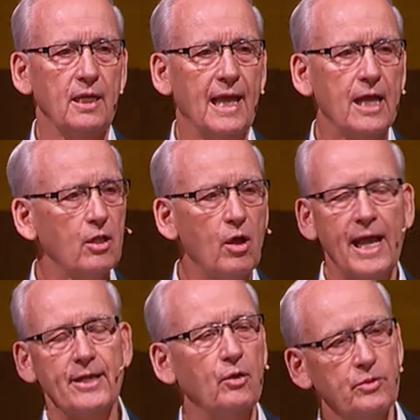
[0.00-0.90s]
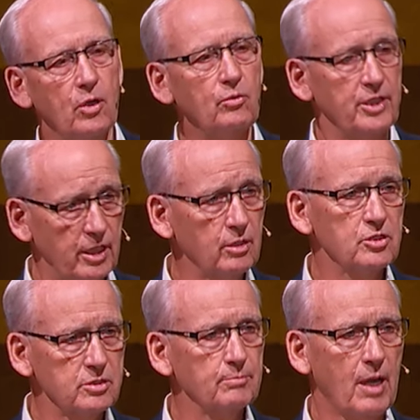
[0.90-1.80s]
How long? I don't know.
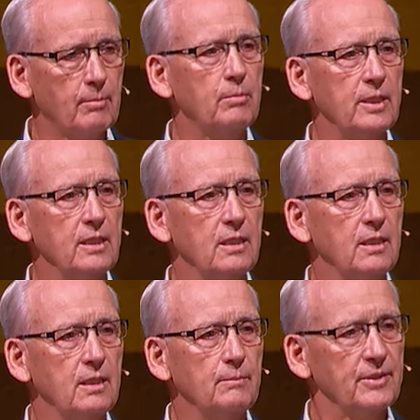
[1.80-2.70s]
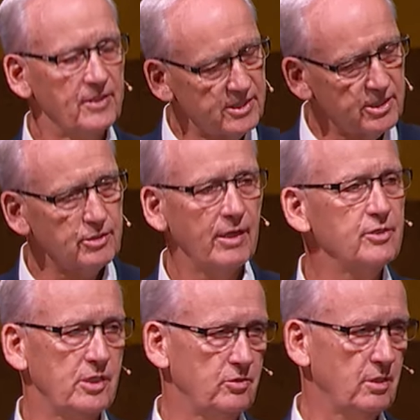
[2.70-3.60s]
Years, probably. But this is a
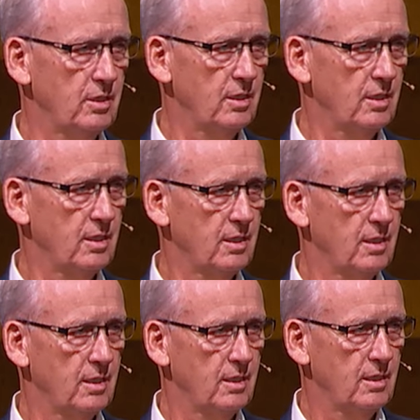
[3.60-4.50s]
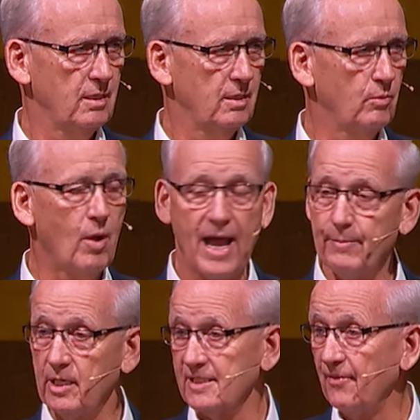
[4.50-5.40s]
transition. Why?
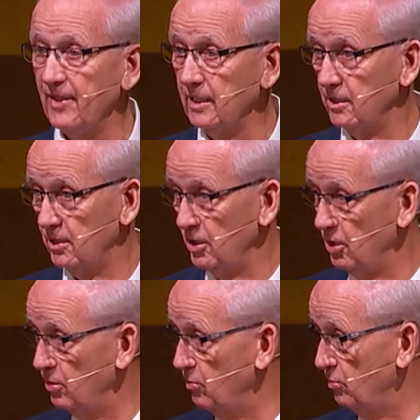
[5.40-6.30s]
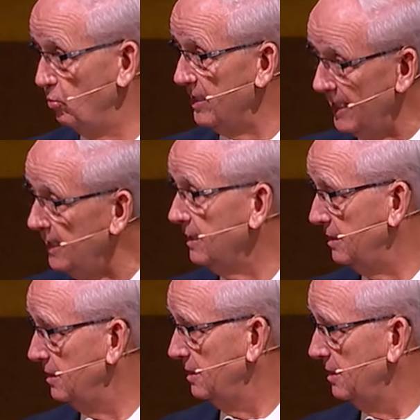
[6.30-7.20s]
Because I think we need it.
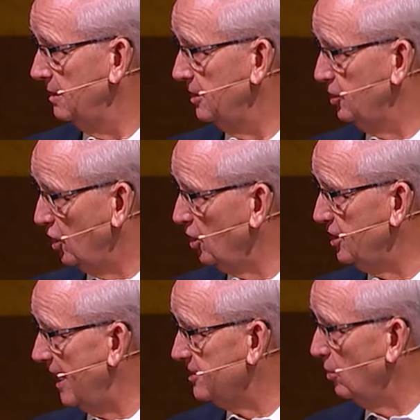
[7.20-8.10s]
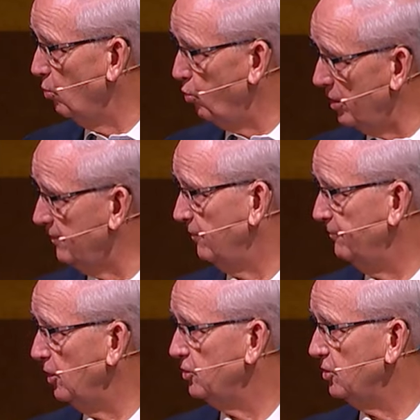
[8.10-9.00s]
The church has a wonderful
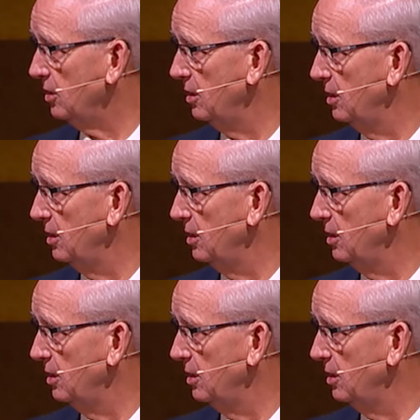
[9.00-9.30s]
future.